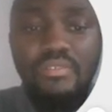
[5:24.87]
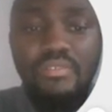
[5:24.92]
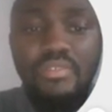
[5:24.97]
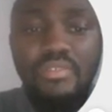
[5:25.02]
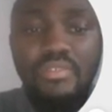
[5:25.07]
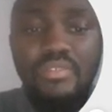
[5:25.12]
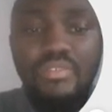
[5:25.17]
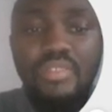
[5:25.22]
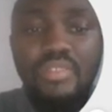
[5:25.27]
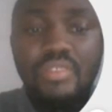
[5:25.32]

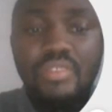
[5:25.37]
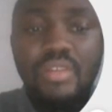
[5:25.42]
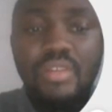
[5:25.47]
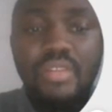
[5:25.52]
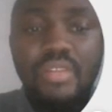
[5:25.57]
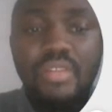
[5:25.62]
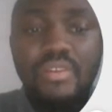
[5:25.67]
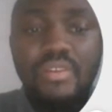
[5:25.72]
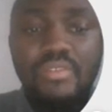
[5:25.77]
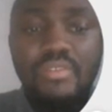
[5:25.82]
50 divided
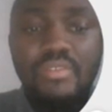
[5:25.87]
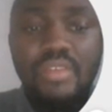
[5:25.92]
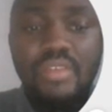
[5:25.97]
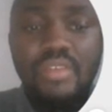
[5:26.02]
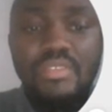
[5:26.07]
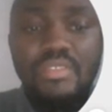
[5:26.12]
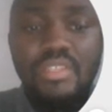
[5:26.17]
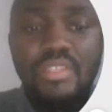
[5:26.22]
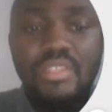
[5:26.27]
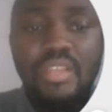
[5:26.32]
by 5
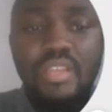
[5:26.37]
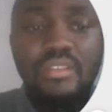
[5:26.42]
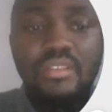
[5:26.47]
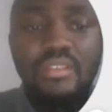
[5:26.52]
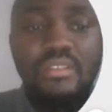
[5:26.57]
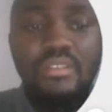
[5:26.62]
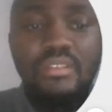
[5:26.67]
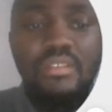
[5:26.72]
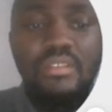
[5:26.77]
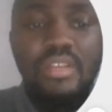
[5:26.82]
is 10.
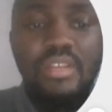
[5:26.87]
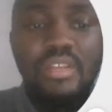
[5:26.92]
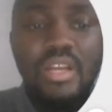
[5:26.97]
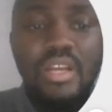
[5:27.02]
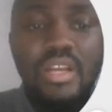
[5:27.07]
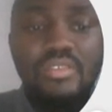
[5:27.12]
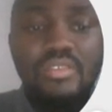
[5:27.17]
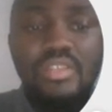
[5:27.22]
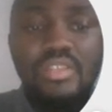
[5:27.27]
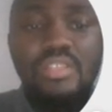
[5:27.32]

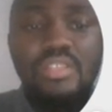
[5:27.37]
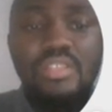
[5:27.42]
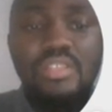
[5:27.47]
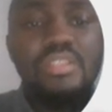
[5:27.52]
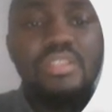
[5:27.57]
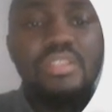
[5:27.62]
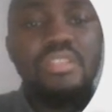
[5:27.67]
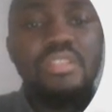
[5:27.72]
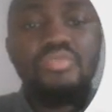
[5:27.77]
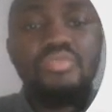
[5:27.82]
As you can see,
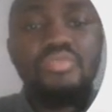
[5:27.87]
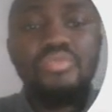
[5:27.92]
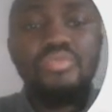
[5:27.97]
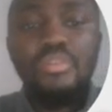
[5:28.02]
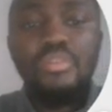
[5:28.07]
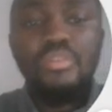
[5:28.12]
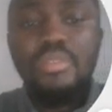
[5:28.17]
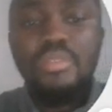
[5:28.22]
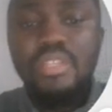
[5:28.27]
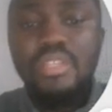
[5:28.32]
these two
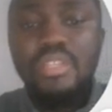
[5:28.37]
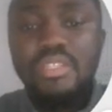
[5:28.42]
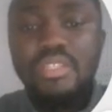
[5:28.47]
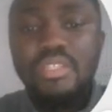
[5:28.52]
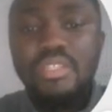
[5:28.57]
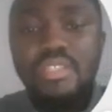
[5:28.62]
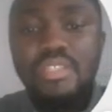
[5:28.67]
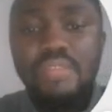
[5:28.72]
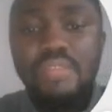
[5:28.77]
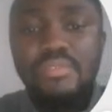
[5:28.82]
numbers are the
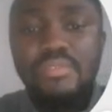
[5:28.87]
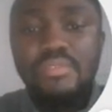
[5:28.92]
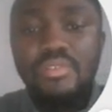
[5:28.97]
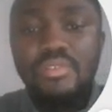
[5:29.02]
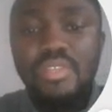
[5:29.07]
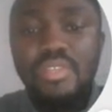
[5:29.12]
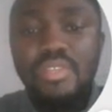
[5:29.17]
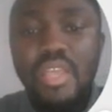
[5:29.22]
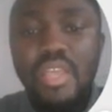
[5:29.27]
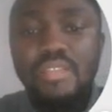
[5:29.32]
same, so
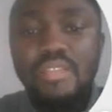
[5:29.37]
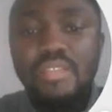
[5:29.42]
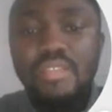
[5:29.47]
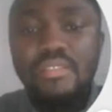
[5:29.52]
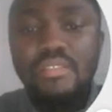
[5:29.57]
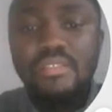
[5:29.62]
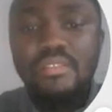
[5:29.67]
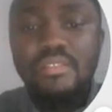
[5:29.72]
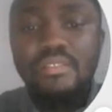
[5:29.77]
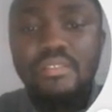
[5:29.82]
yes,
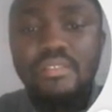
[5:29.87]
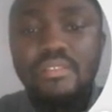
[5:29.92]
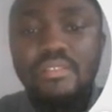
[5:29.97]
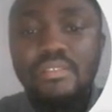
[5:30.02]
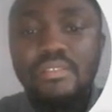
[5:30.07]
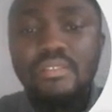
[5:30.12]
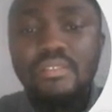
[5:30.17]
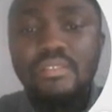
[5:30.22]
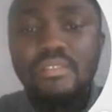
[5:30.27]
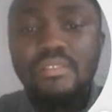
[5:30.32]

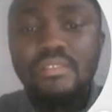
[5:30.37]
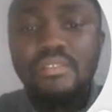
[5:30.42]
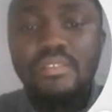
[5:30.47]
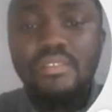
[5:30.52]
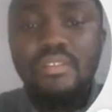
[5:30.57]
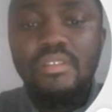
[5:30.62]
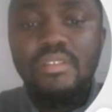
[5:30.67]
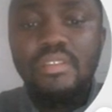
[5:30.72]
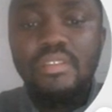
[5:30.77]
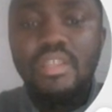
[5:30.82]

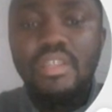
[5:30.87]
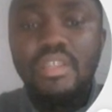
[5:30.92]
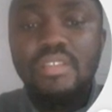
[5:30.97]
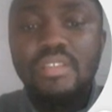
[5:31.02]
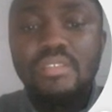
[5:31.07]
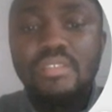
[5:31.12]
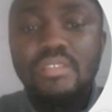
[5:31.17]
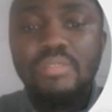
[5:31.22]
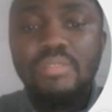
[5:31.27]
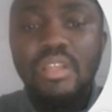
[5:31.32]
they are
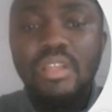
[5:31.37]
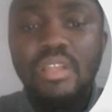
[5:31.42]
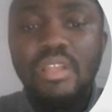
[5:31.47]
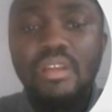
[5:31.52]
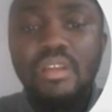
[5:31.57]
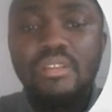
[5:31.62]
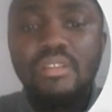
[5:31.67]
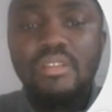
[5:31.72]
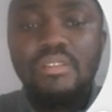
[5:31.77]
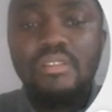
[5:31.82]

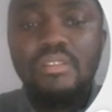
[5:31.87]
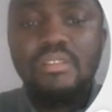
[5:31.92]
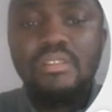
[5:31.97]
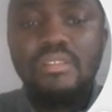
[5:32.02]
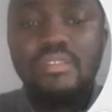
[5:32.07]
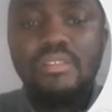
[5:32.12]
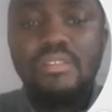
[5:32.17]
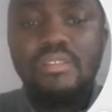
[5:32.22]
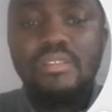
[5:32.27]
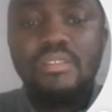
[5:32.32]
similar
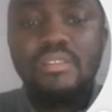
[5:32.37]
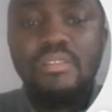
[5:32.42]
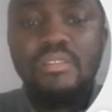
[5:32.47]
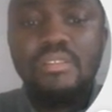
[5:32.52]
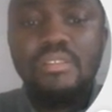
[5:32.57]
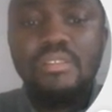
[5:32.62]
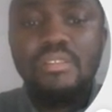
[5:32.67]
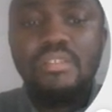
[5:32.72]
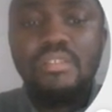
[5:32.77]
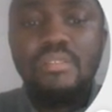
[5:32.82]

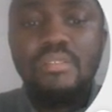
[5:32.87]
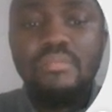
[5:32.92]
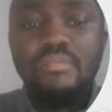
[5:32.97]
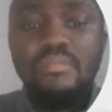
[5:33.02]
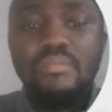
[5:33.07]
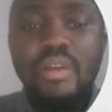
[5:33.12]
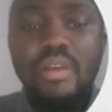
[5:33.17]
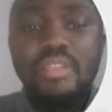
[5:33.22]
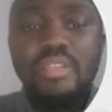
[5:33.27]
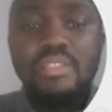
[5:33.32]

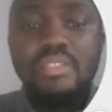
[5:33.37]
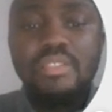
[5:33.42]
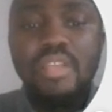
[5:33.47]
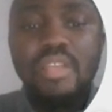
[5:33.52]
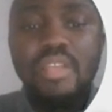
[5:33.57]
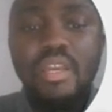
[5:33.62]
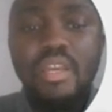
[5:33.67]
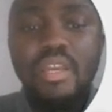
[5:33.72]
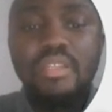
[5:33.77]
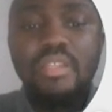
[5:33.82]
by
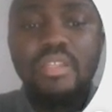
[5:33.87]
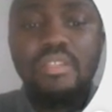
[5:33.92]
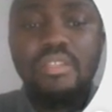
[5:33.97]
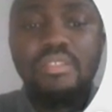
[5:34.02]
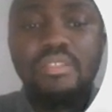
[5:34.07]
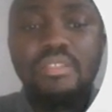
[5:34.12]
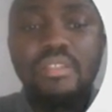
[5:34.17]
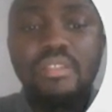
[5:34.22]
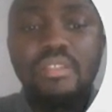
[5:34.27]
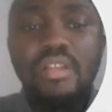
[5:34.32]
side,
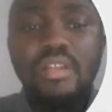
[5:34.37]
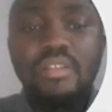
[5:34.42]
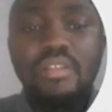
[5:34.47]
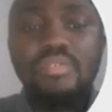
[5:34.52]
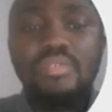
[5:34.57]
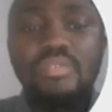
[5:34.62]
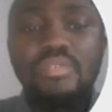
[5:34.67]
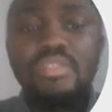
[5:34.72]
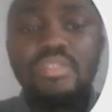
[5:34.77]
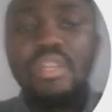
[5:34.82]

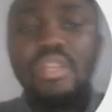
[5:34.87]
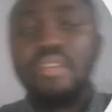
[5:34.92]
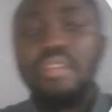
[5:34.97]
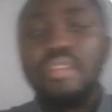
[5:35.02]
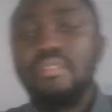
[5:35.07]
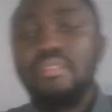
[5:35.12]
angle side.